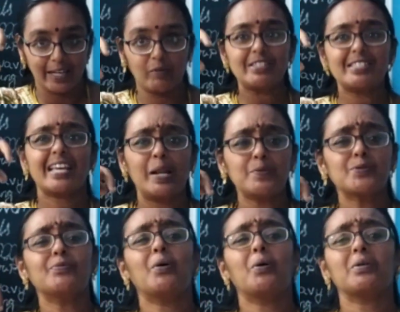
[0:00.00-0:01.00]
which helps
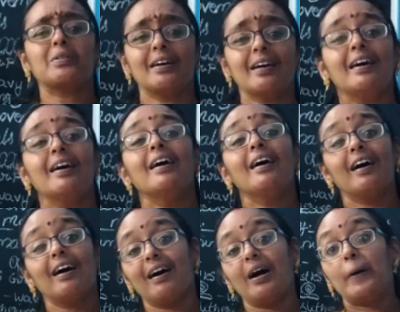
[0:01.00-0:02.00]
for
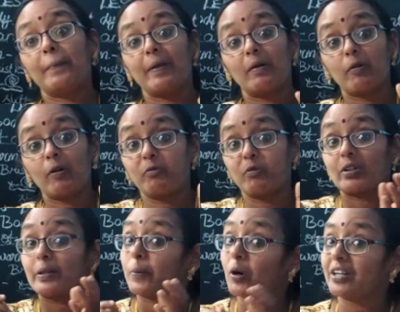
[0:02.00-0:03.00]

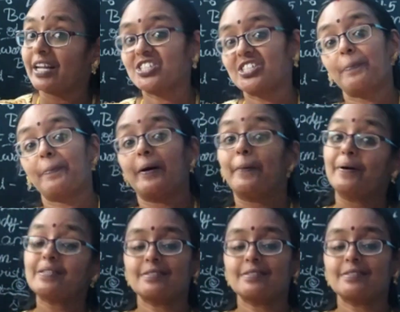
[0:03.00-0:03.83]
the protection purpose.